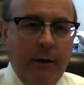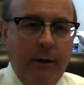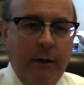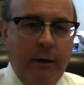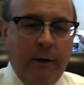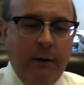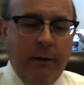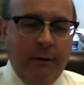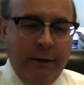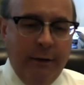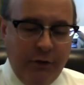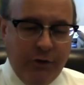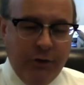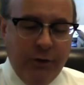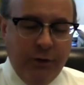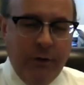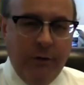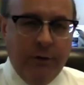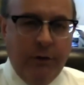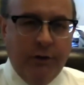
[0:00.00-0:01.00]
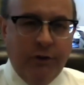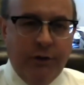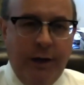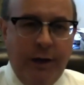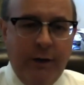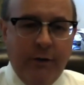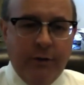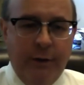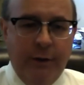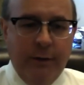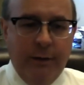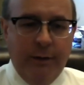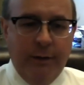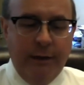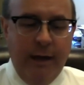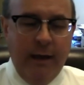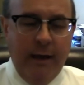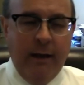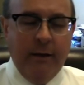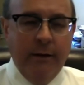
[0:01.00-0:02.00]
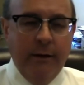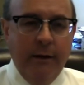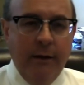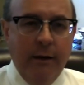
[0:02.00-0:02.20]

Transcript: addition to changing the date,